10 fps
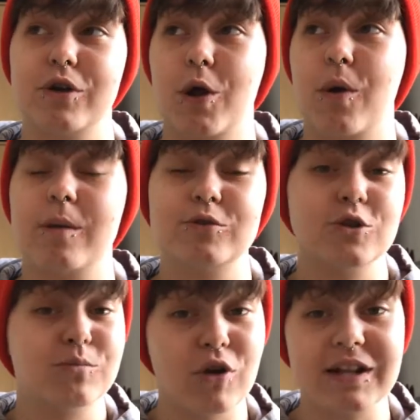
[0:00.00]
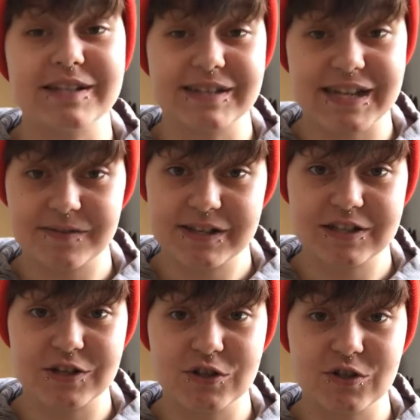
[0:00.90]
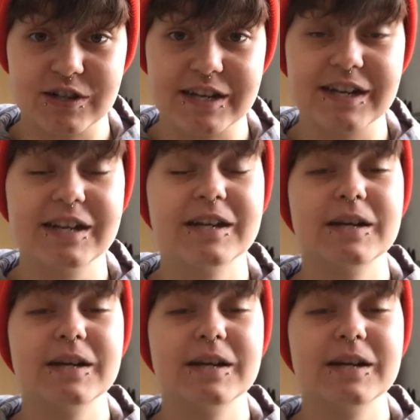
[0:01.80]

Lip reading: go up to Brighton to have their surgery.